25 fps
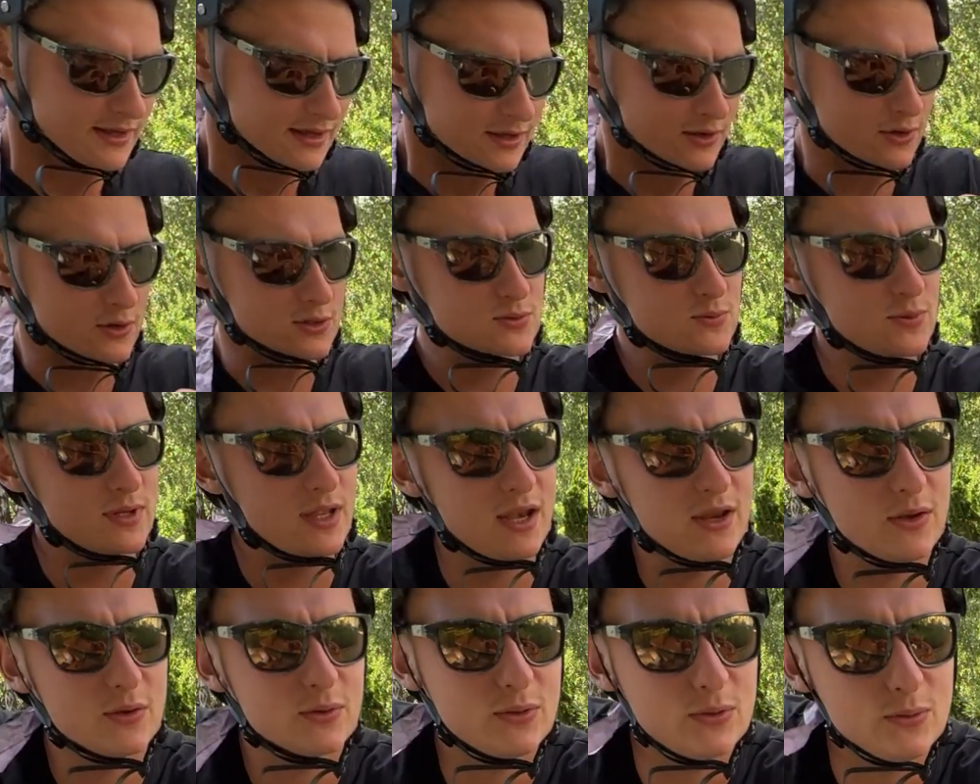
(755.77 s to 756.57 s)
Because
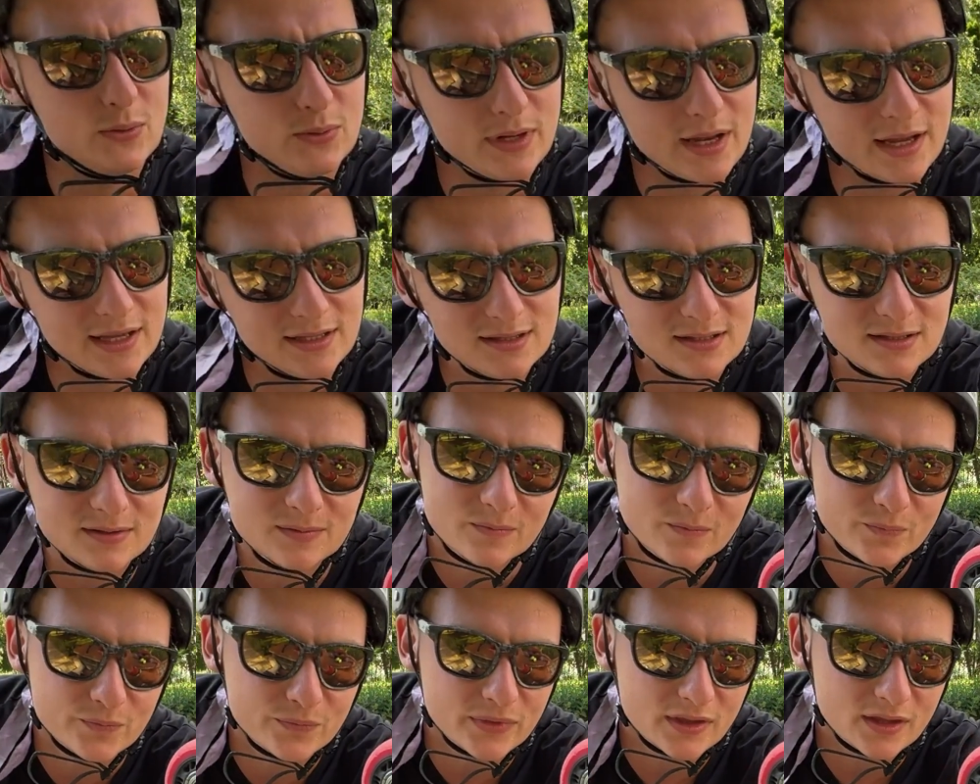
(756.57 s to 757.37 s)
when you do that,
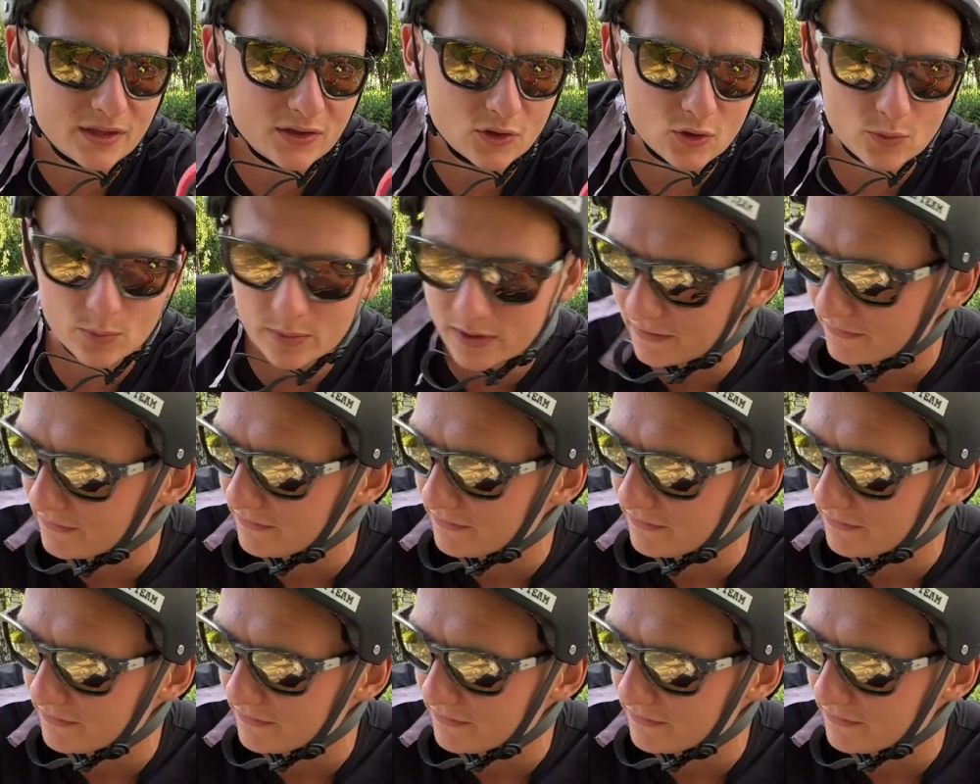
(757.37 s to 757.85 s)
you may